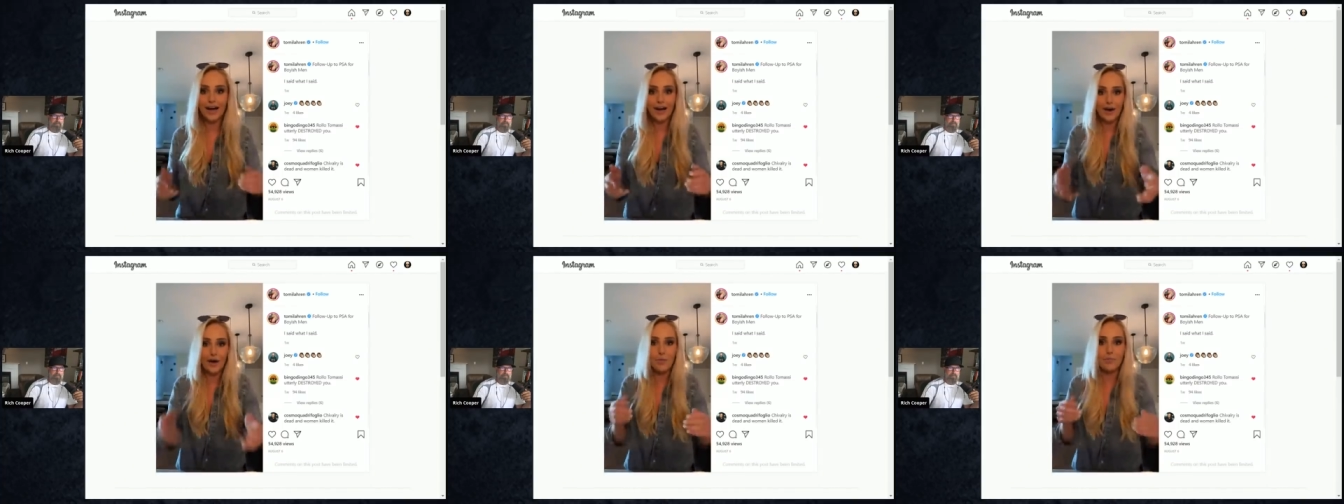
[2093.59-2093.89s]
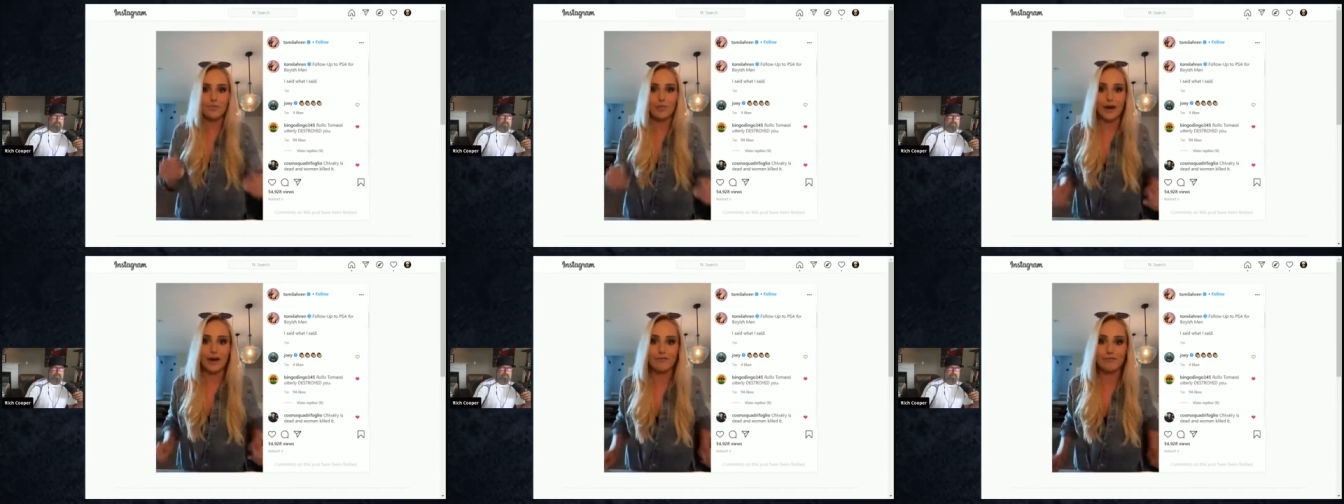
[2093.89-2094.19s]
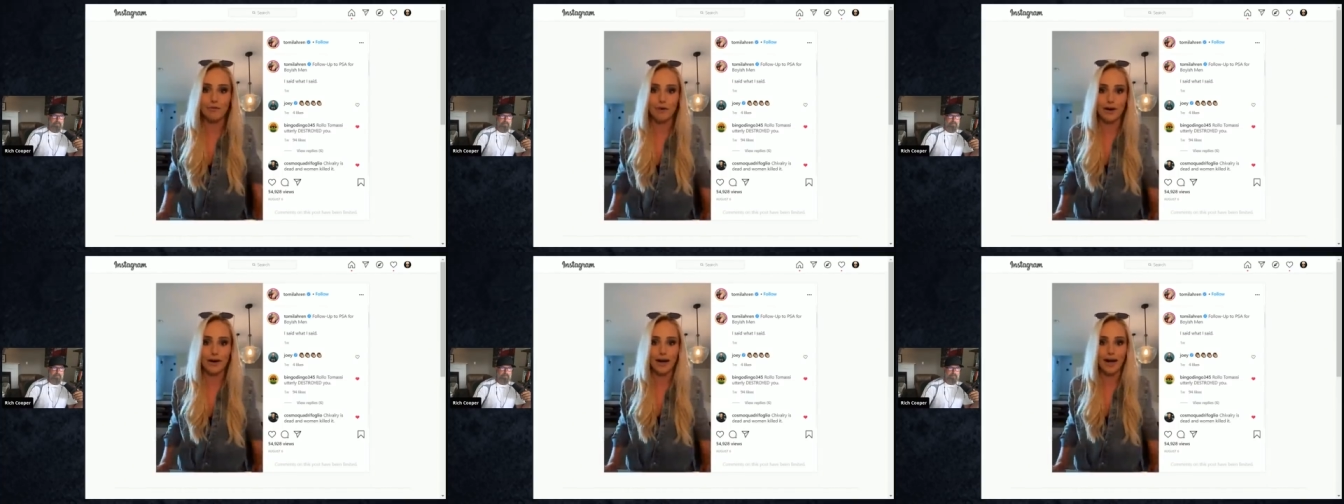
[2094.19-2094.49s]
I hope that
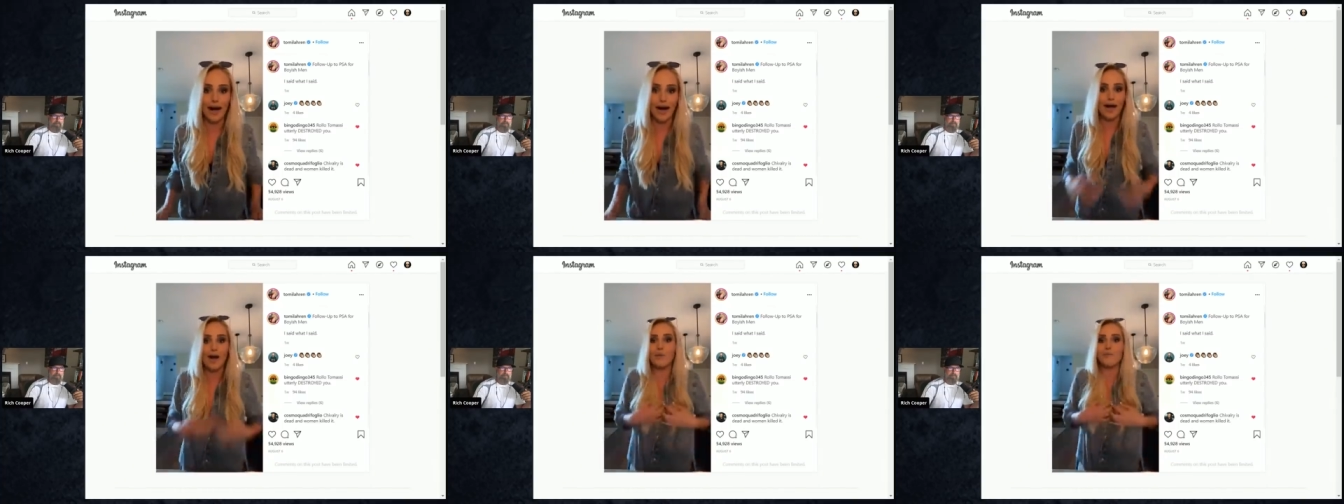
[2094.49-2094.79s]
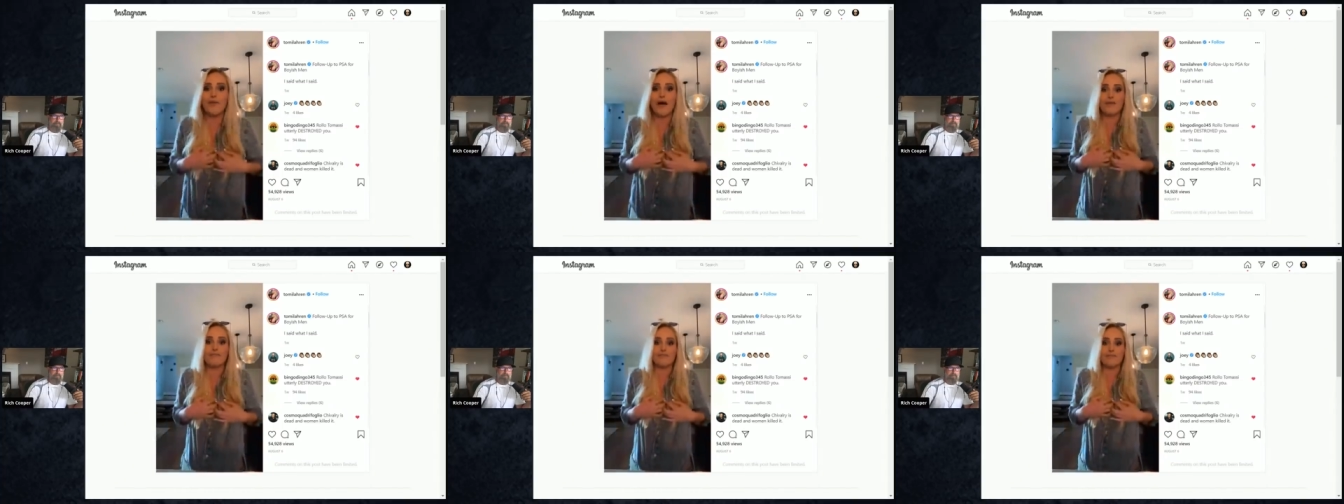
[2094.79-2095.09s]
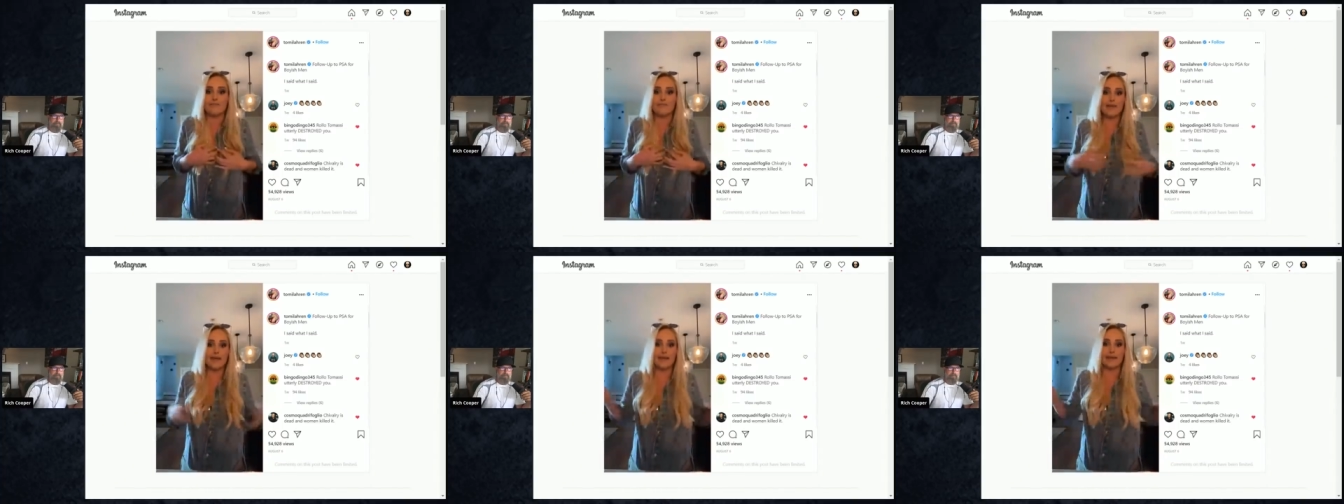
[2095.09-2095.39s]
for you. I hope that
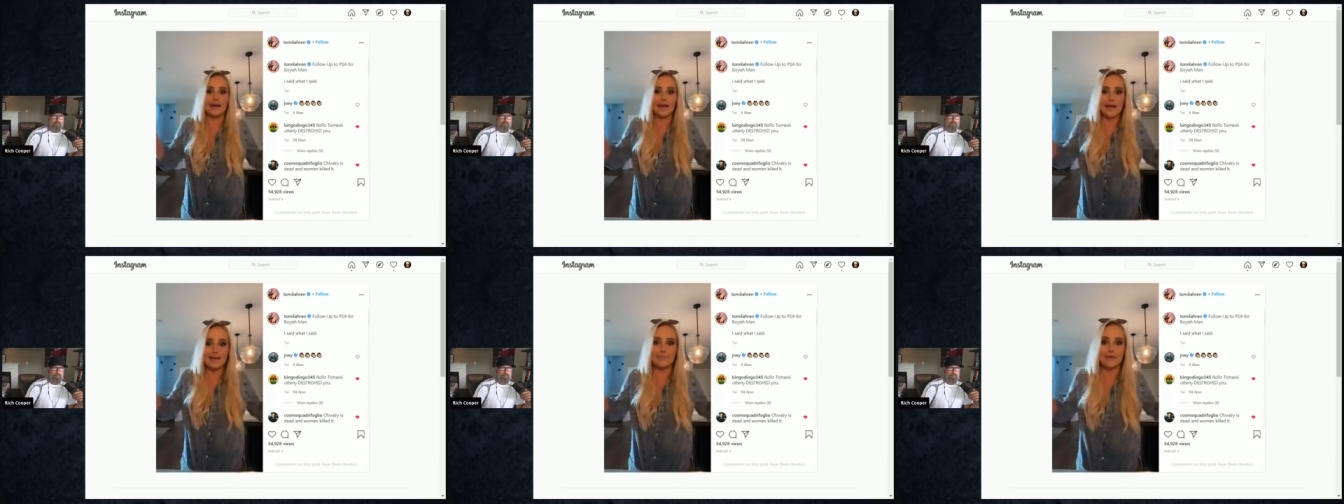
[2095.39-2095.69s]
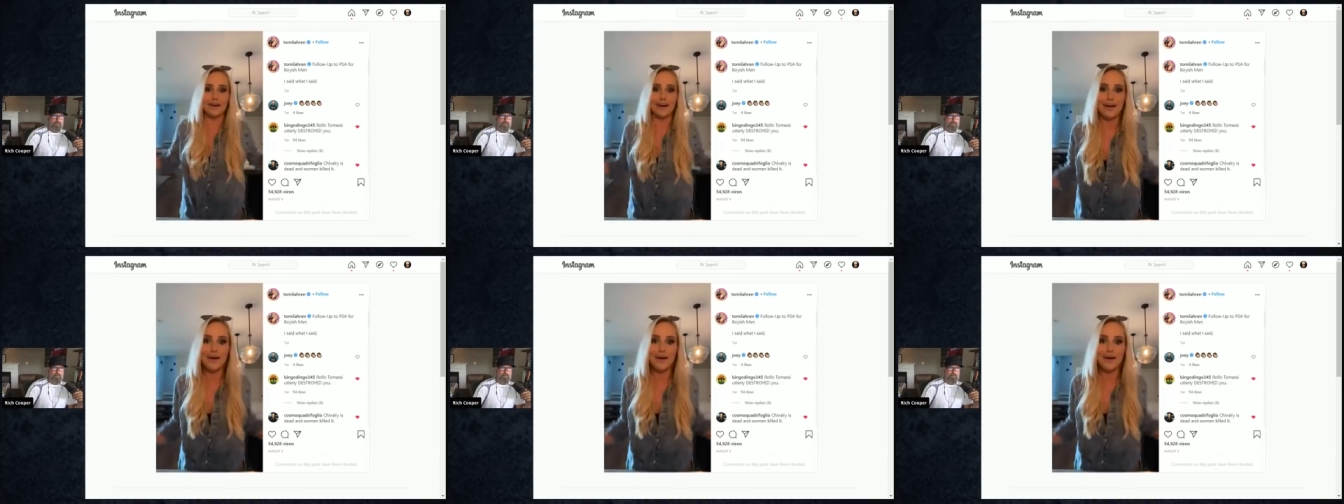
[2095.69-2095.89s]
for me. Damn it.